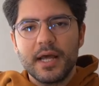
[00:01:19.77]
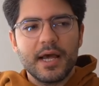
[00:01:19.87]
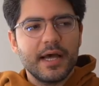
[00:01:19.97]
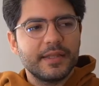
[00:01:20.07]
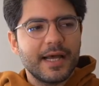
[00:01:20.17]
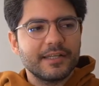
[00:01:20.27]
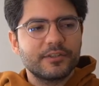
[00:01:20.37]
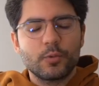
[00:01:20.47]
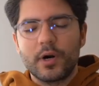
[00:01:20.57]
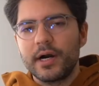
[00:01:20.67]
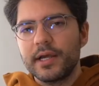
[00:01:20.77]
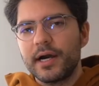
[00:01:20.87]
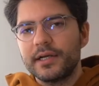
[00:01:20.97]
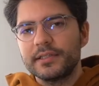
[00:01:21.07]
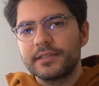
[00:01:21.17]
and that's why
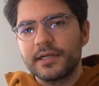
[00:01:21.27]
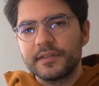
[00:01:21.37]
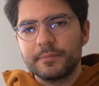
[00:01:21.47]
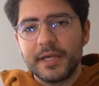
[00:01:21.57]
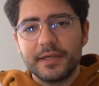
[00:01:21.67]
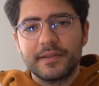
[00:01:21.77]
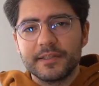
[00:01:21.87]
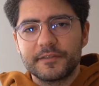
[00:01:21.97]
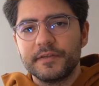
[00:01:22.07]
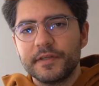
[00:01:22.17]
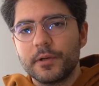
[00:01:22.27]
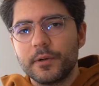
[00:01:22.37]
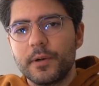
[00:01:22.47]
I decided to make this video.